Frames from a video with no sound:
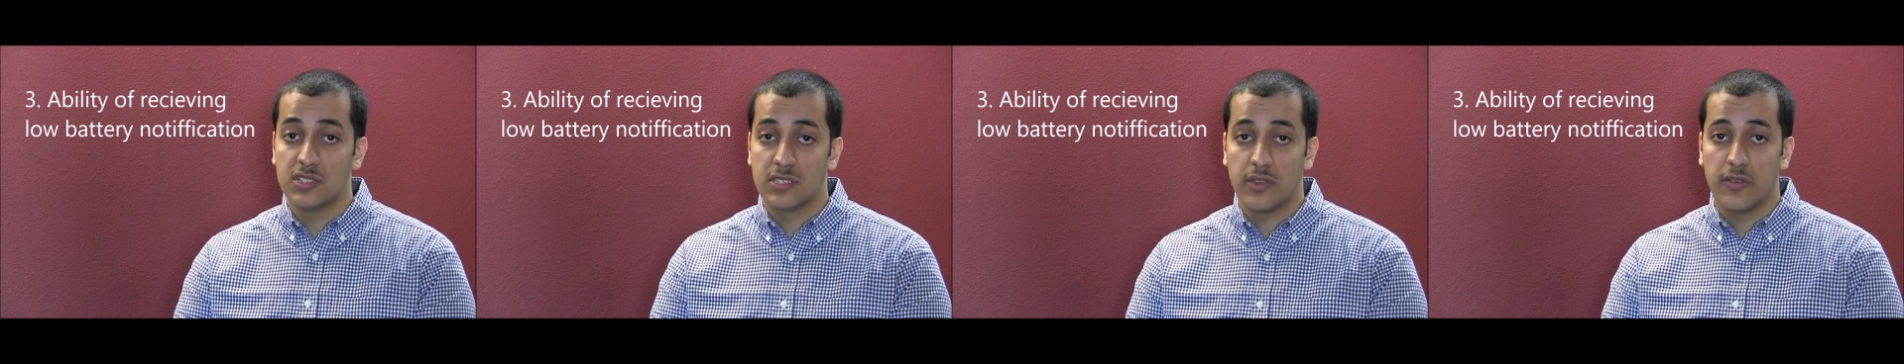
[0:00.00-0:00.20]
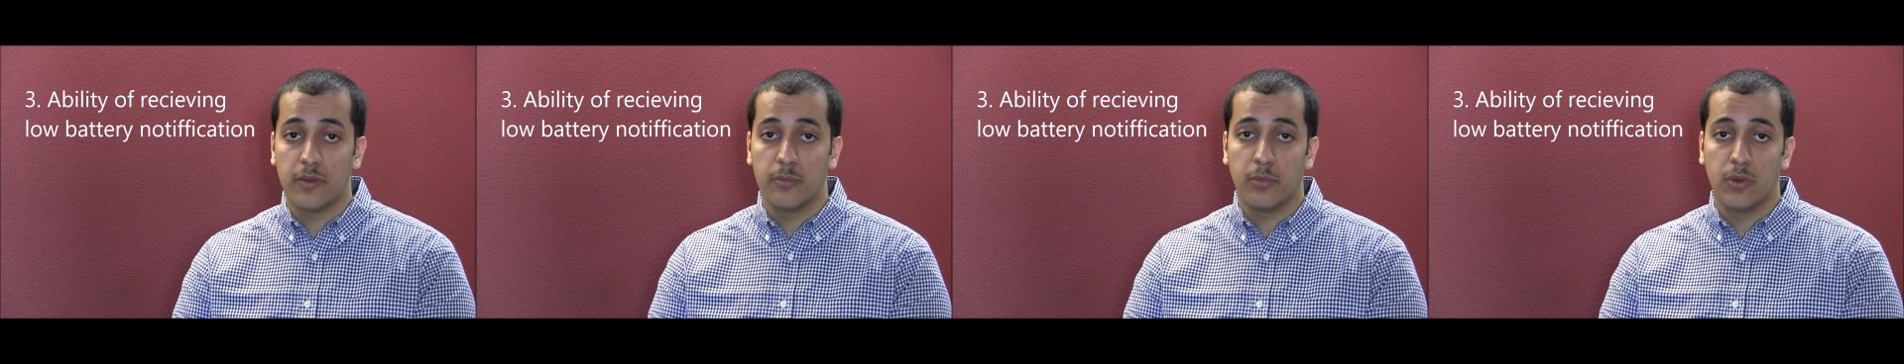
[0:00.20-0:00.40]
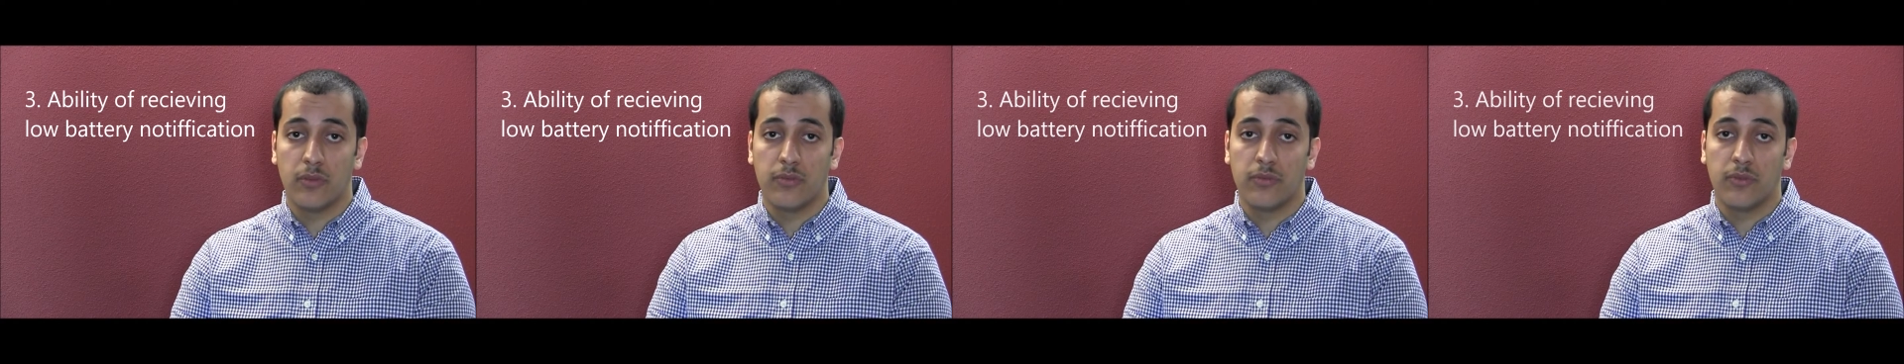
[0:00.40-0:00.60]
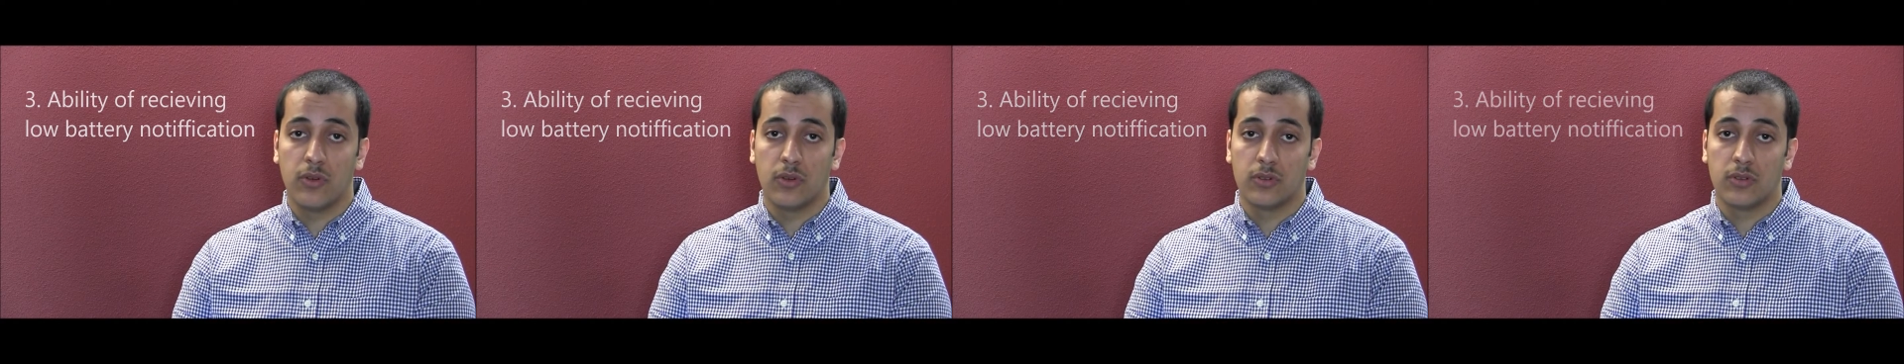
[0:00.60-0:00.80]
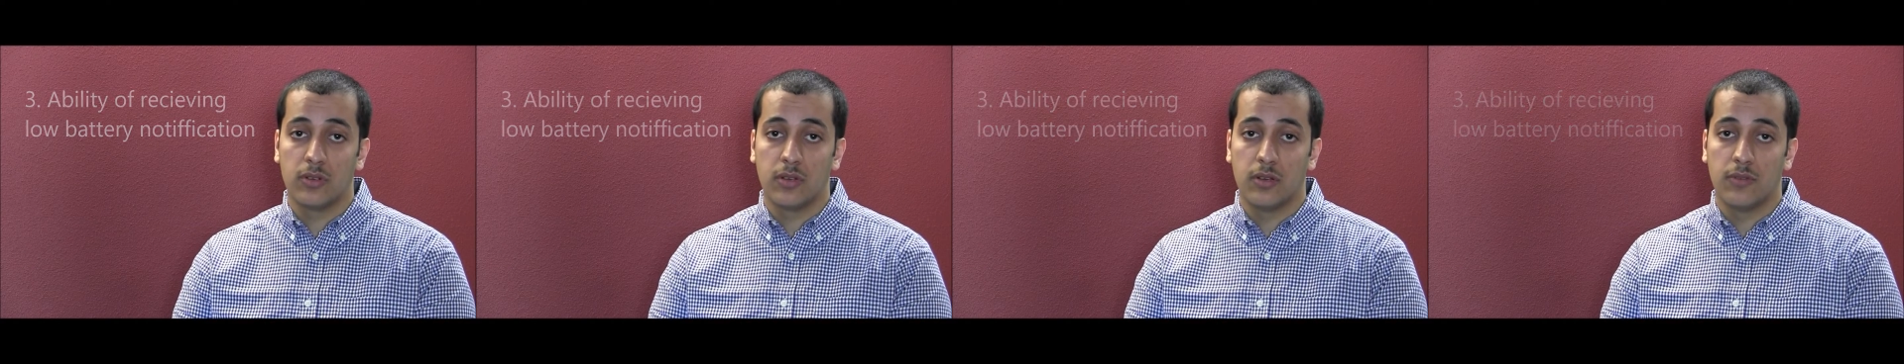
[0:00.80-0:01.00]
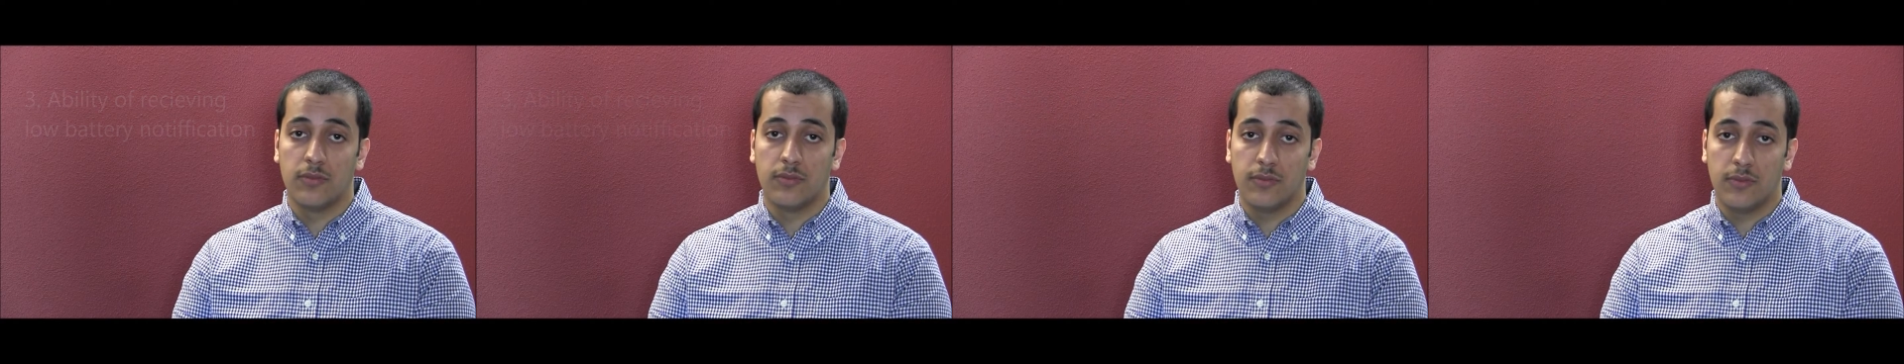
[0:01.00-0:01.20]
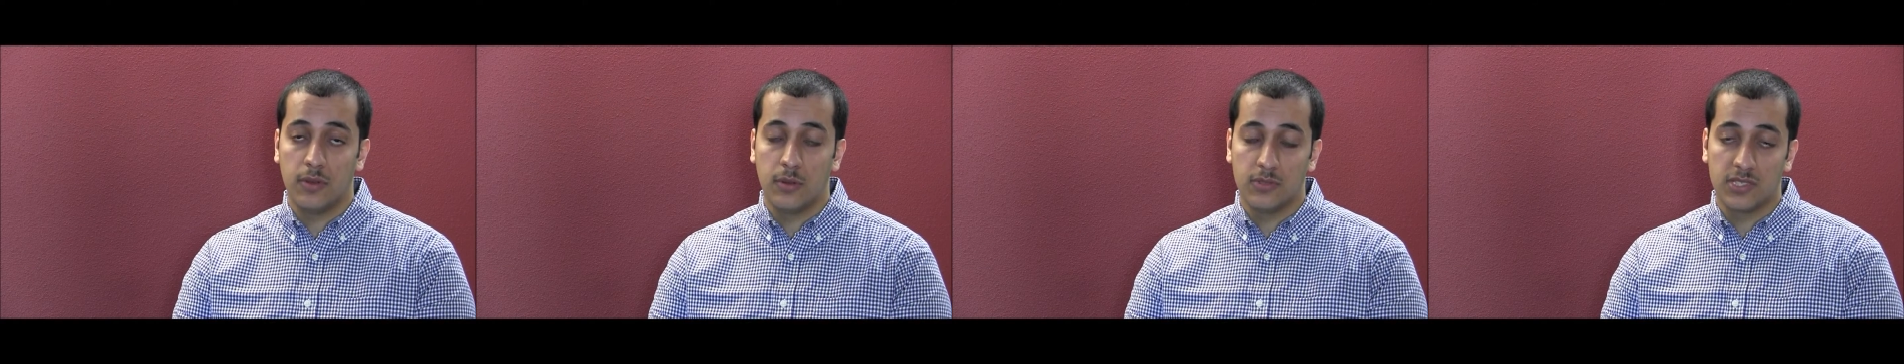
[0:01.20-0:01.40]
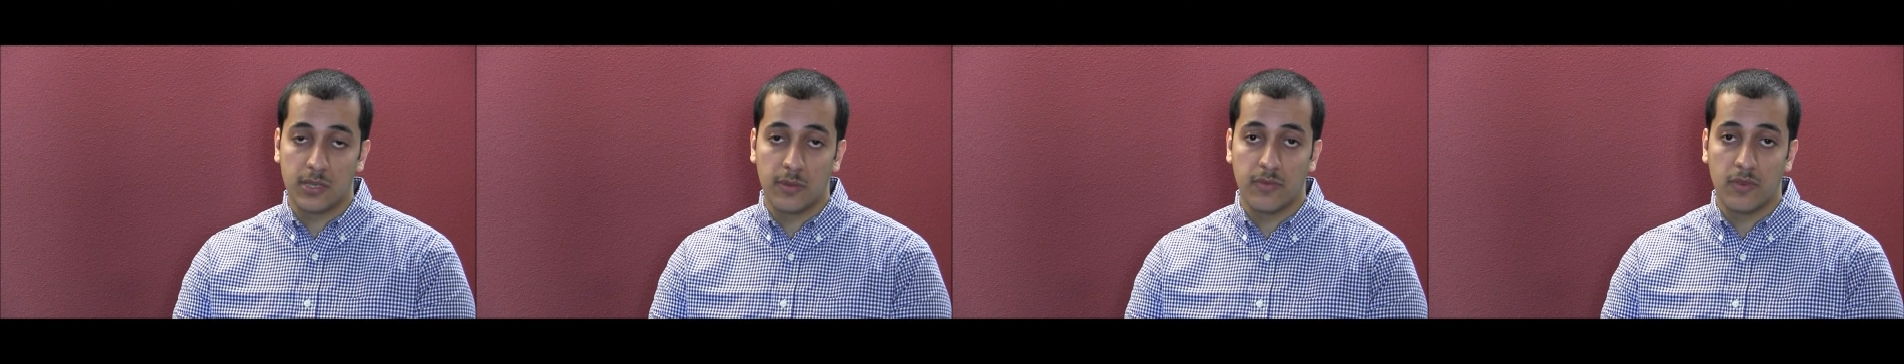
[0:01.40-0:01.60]

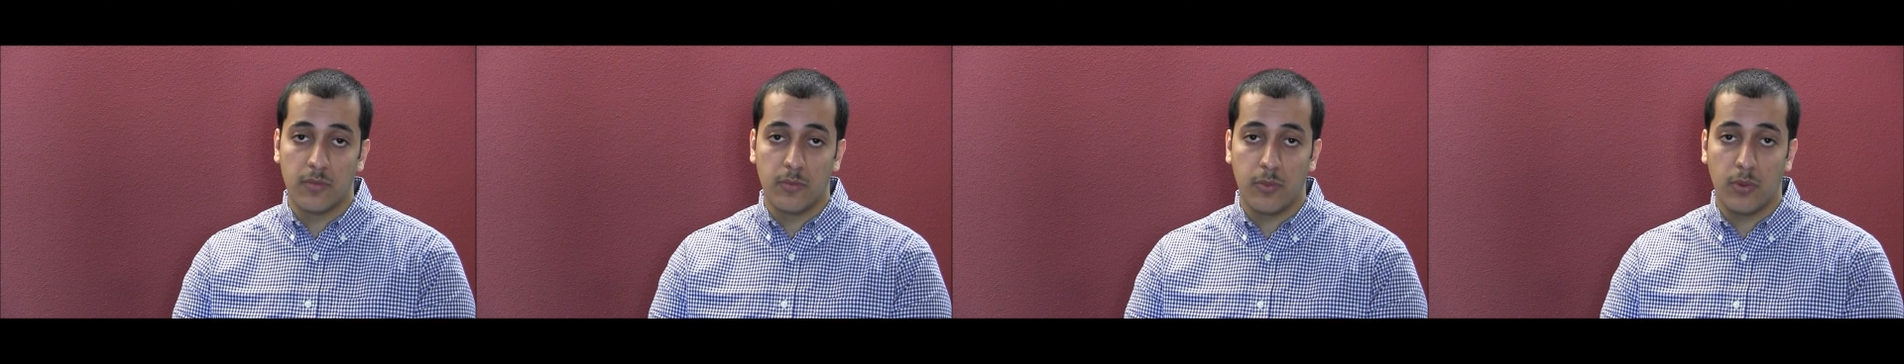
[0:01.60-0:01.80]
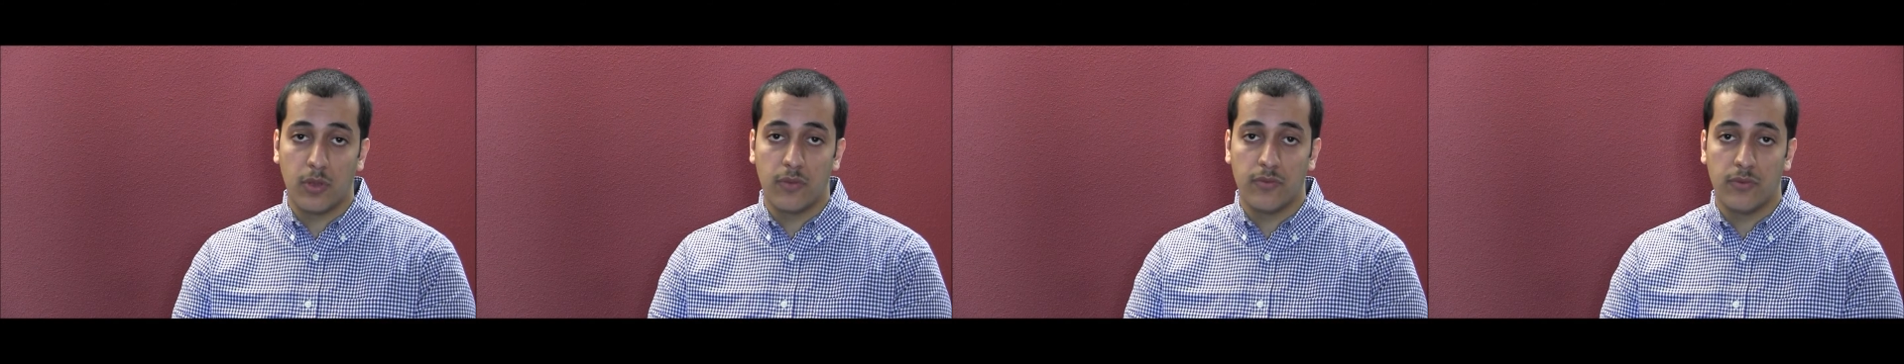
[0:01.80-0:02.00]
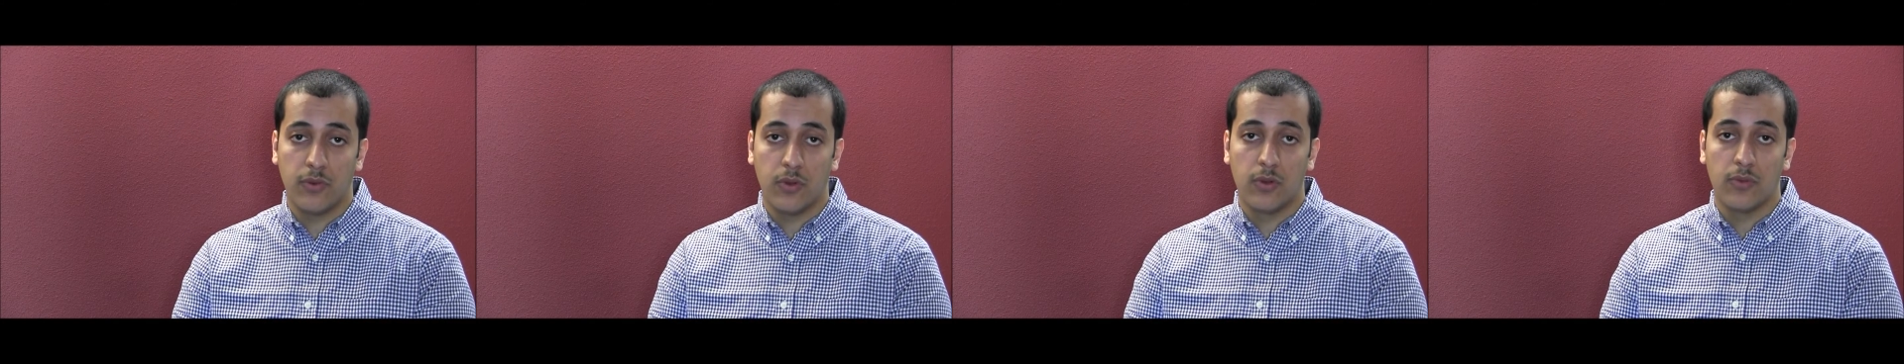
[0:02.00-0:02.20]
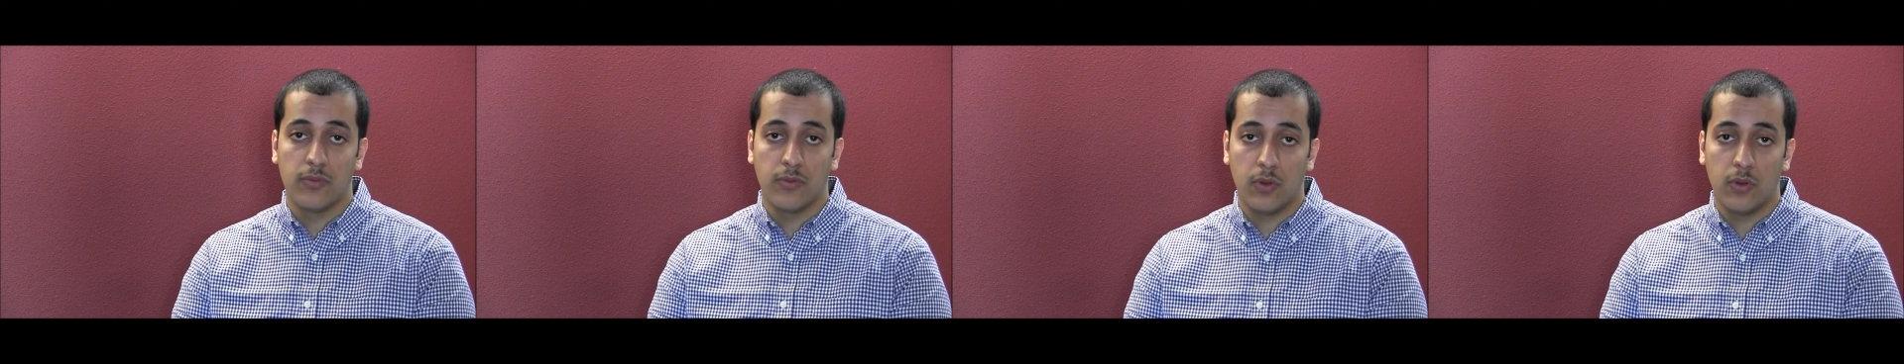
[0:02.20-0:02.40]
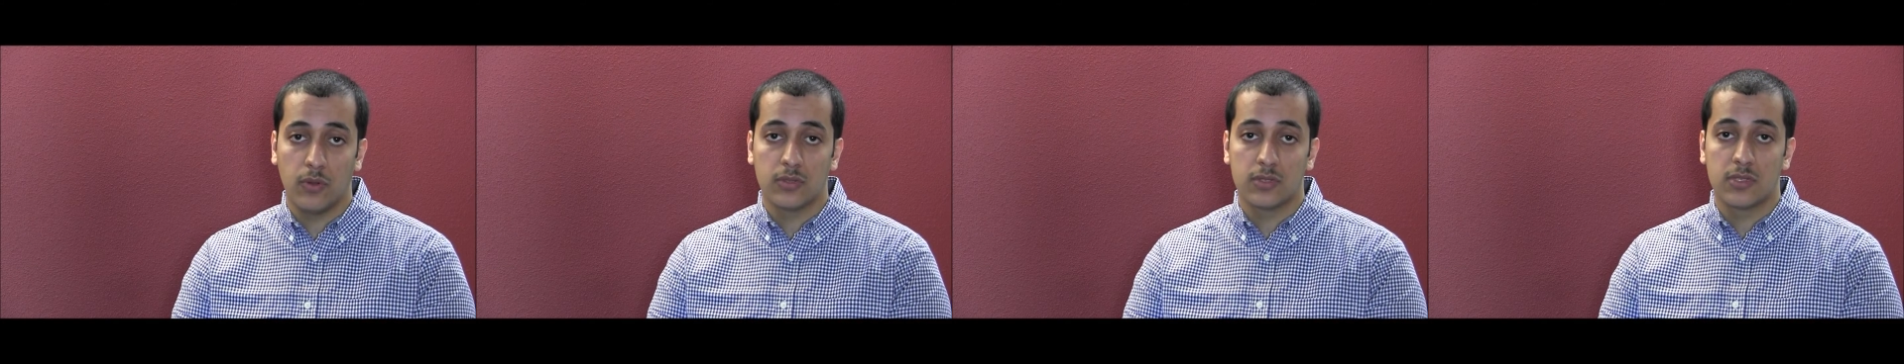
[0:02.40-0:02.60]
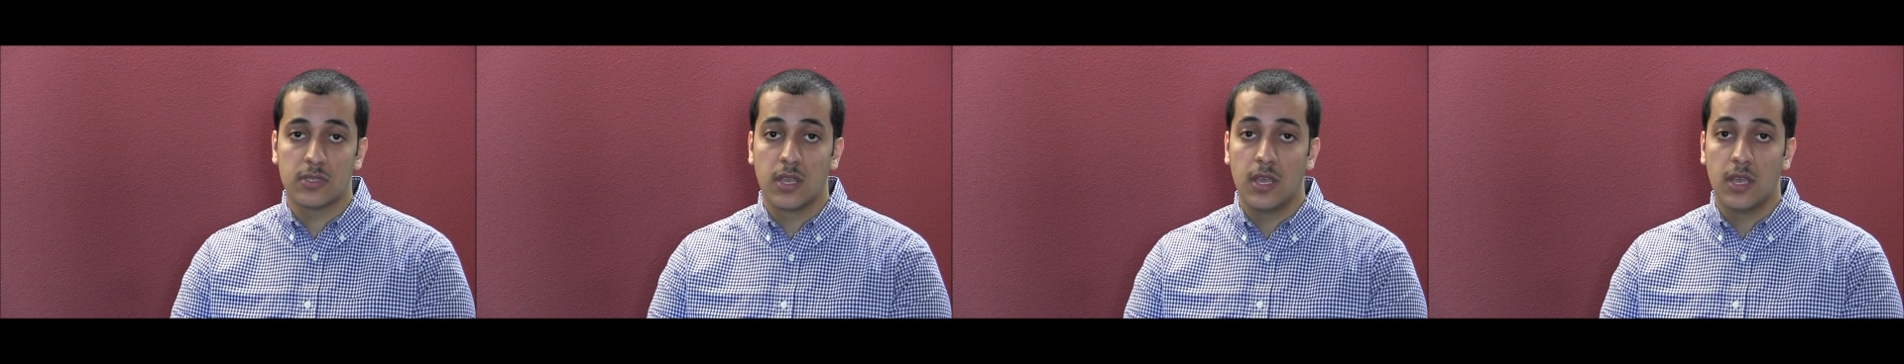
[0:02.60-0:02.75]
7.4 volts